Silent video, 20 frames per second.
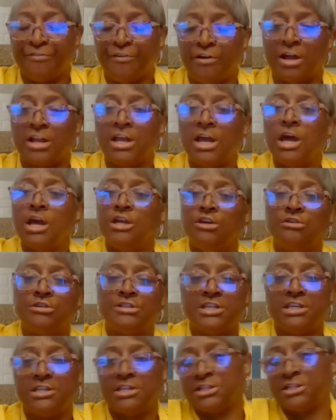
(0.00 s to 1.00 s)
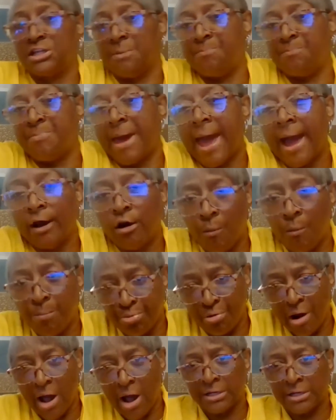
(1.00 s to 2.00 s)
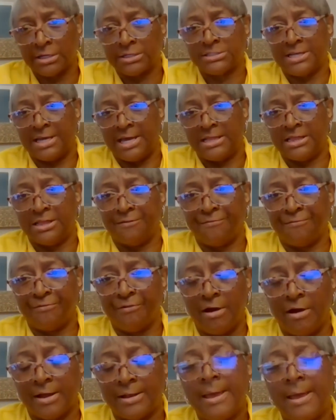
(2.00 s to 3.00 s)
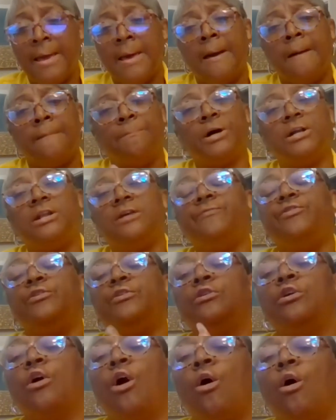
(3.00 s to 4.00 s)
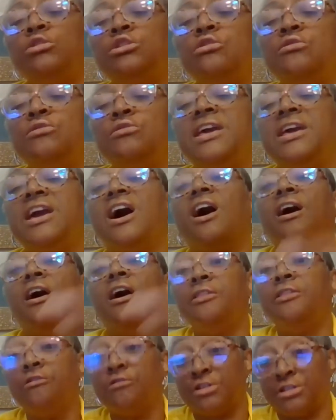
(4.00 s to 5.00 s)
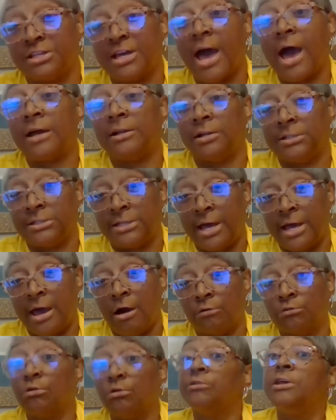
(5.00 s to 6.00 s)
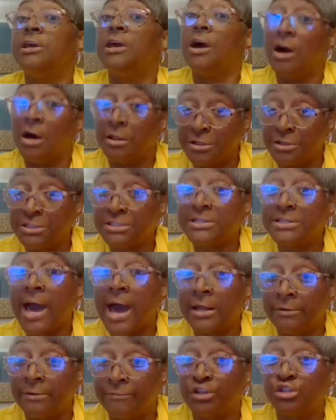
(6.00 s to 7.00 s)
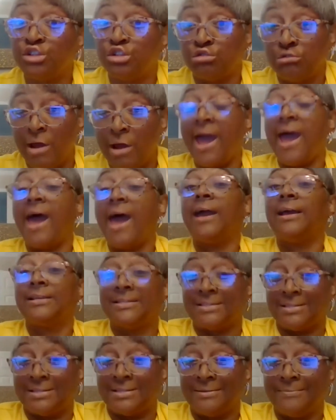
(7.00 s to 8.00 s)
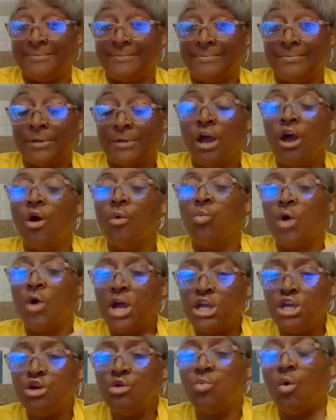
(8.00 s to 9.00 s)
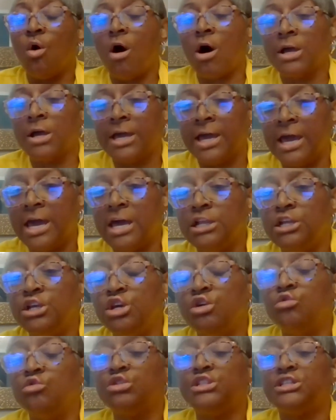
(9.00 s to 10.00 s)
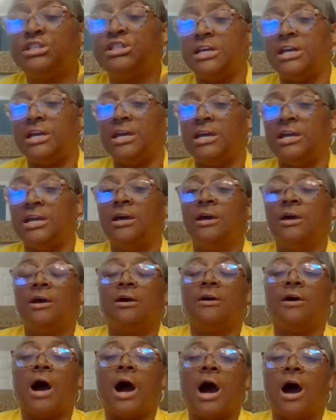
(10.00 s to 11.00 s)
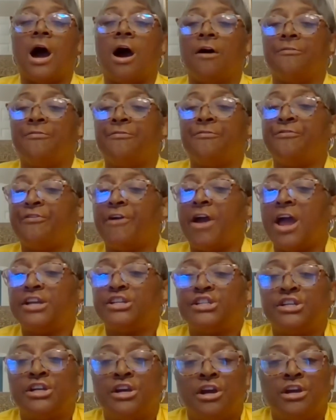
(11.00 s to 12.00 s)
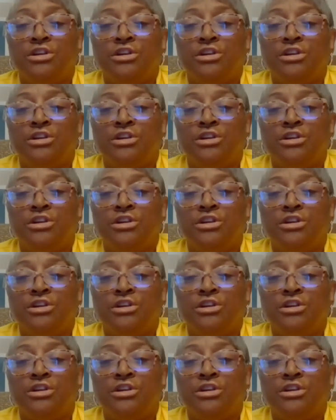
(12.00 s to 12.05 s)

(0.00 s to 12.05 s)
front. You see the tobacco products in the front. But if you go to the other side of town or the other side of the tracks, when you walk in, you see fresh